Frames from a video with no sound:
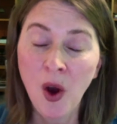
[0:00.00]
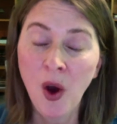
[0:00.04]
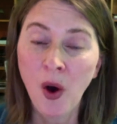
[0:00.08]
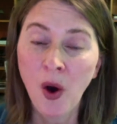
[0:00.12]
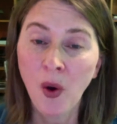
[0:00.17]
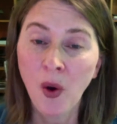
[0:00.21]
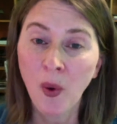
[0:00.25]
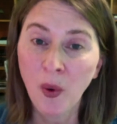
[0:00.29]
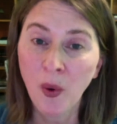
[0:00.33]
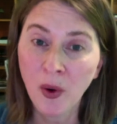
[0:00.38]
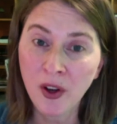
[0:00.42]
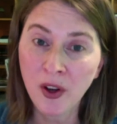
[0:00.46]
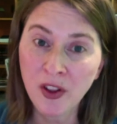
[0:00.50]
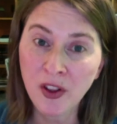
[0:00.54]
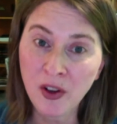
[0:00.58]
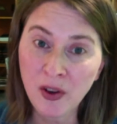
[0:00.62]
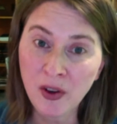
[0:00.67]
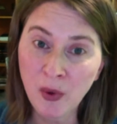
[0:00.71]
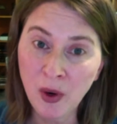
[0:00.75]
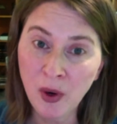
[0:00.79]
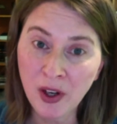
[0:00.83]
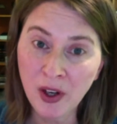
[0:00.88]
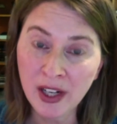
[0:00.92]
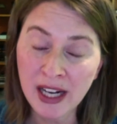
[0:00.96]
or they're
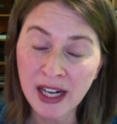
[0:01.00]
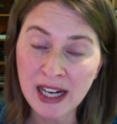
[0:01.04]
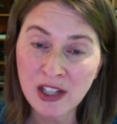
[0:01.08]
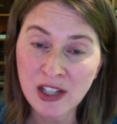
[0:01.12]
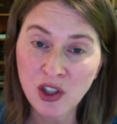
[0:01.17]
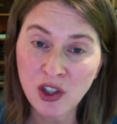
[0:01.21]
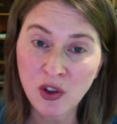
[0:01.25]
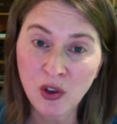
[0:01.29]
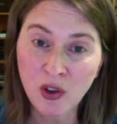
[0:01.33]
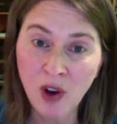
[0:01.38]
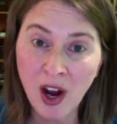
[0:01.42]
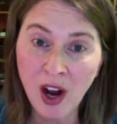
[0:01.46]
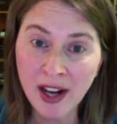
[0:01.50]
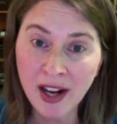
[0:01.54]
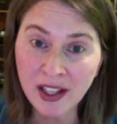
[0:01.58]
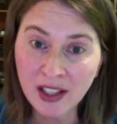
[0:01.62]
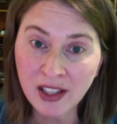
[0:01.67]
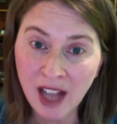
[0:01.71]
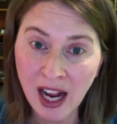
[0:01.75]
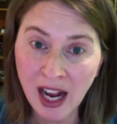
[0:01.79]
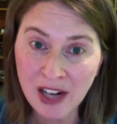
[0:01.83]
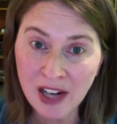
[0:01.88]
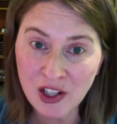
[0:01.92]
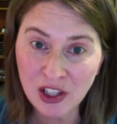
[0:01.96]
organized
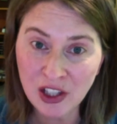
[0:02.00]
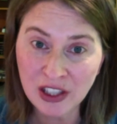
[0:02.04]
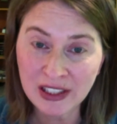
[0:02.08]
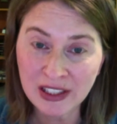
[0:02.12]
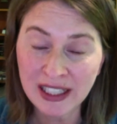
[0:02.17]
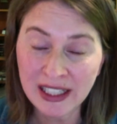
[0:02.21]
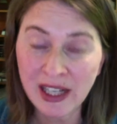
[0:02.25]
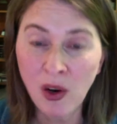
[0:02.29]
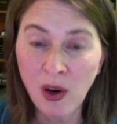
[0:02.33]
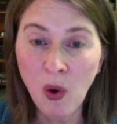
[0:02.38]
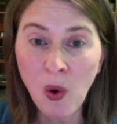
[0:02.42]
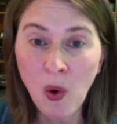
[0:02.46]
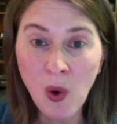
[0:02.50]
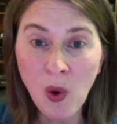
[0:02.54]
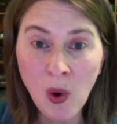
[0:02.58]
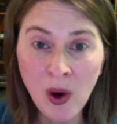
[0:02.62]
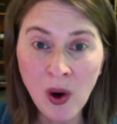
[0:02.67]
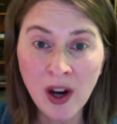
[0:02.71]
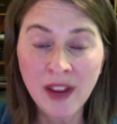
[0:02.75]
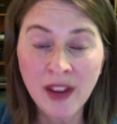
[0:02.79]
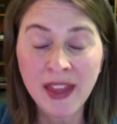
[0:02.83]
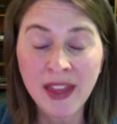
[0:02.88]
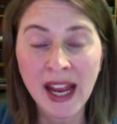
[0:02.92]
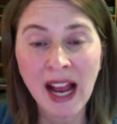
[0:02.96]
chronologically,
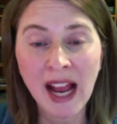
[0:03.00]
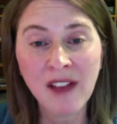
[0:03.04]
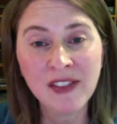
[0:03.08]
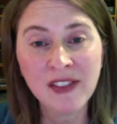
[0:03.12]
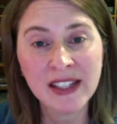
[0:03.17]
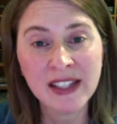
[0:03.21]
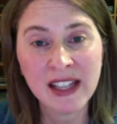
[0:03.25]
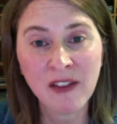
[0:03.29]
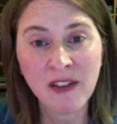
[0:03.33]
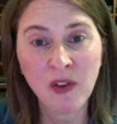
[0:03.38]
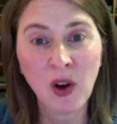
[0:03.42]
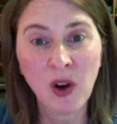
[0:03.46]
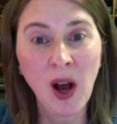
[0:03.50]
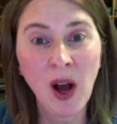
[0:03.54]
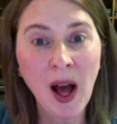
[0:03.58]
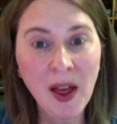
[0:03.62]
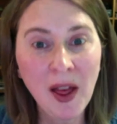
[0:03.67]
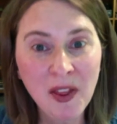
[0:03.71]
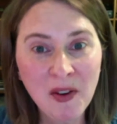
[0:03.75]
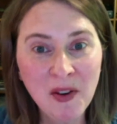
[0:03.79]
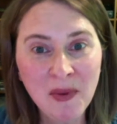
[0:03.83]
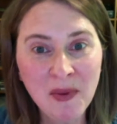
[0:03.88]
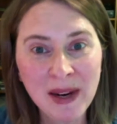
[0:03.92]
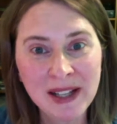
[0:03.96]
or they have several
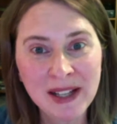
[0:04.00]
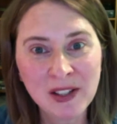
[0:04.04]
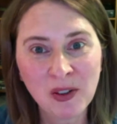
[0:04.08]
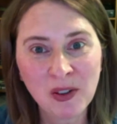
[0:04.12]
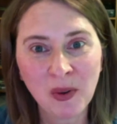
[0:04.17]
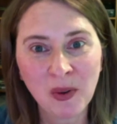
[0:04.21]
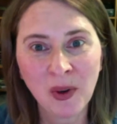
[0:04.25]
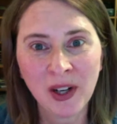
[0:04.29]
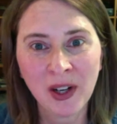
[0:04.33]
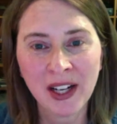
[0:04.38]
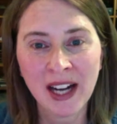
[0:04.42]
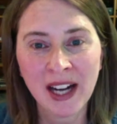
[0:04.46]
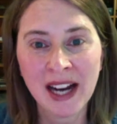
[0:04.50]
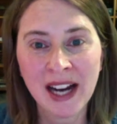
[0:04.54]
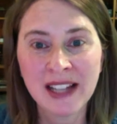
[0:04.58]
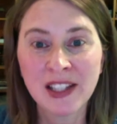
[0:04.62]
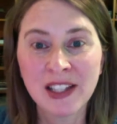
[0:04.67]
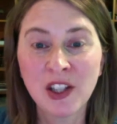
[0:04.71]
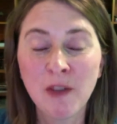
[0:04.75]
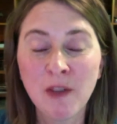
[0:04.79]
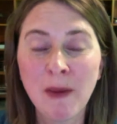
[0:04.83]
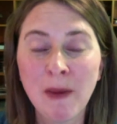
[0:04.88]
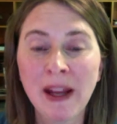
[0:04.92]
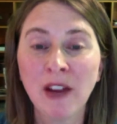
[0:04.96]
other ways they're organized
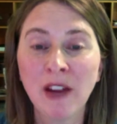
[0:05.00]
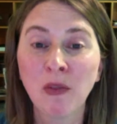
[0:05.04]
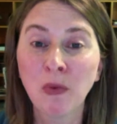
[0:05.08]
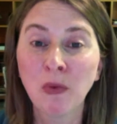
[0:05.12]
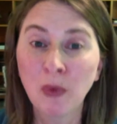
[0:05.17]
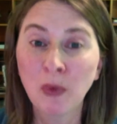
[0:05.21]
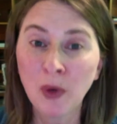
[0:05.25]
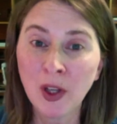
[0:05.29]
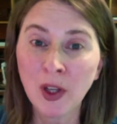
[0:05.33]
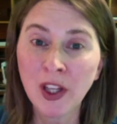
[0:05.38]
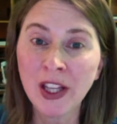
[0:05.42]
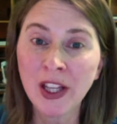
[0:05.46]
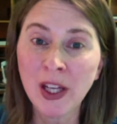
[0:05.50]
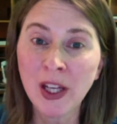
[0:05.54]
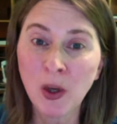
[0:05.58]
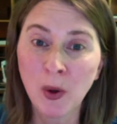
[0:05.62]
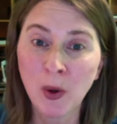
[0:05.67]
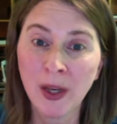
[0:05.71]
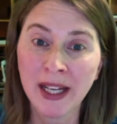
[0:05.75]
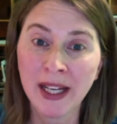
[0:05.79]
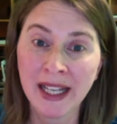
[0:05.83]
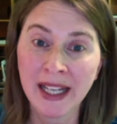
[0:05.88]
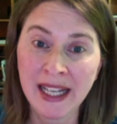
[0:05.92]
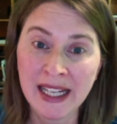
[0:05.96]
to make it really
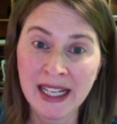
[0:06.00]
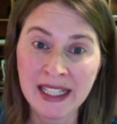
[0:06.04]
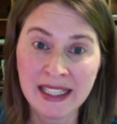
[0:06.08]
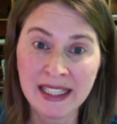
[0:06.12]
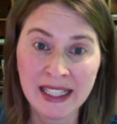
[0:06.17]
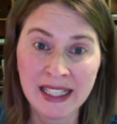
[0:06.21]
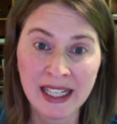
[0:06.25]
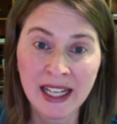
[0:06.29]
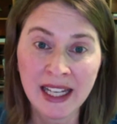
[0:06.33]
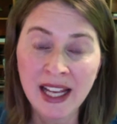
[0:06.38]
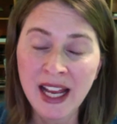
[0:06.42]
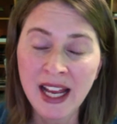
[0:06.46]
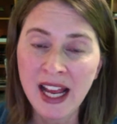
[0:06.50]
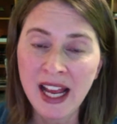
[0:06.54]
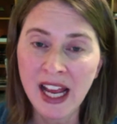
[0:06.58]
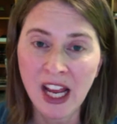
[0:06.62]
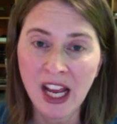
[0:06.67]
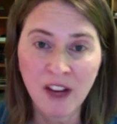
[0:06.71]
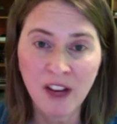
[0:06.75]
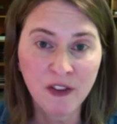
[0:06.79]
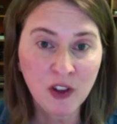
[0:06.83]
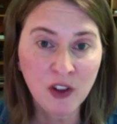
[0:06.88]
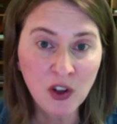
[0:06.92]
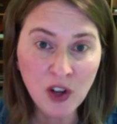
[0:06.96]
quick and easy.
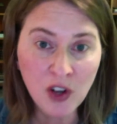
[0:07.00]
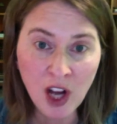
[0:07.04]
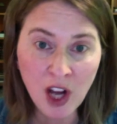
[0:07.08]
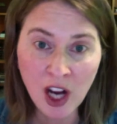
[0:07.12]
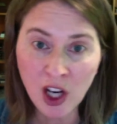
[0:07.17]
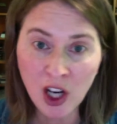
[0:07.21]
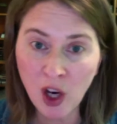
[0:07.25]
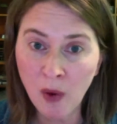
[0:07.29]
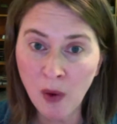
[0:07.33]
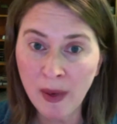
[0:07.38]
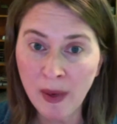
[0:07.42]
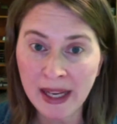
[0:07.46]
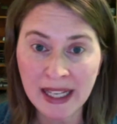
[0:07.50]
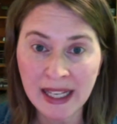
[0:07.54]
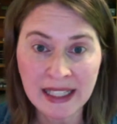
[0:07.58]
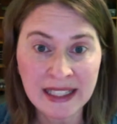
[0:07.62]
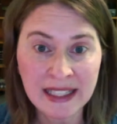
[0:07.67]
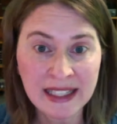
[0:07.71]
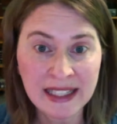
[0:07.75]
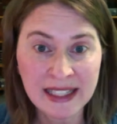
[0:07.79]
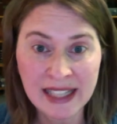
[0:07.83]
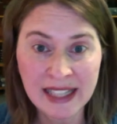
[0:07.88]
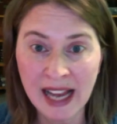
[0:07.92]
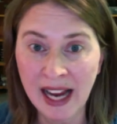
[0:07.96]
If you're not going
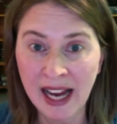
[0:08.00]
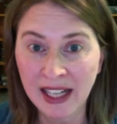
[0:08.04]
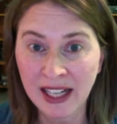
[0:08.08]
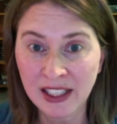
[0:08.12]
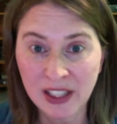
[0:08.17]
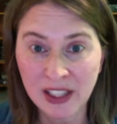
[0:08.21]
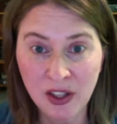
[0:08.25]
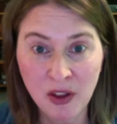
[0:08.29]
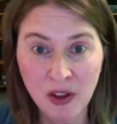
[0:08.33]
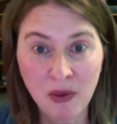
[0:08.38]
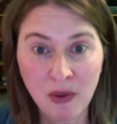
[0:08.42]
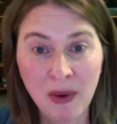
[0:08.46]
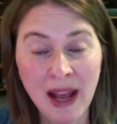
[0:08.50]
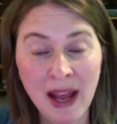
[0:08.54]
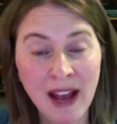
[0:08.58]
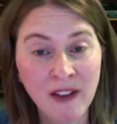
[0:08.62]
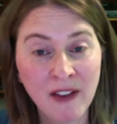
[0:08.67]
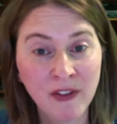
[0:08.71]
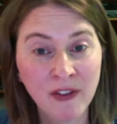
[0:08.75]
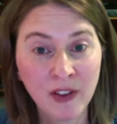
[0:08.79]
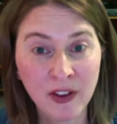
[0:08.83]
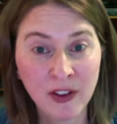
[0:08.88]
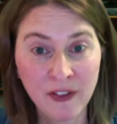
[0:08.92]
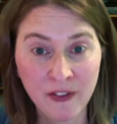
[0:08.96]
exactly through
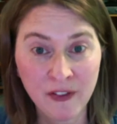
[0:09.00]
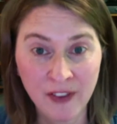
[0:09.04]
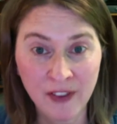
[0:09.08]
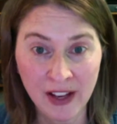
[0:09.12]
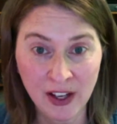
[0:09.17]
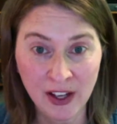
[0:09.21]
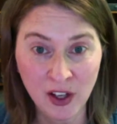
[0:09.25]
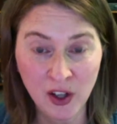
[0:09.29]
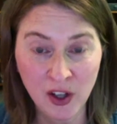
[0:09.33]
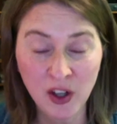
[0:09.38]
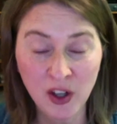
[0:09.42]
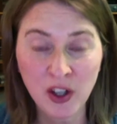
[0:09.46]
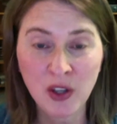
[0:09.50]
every figure, you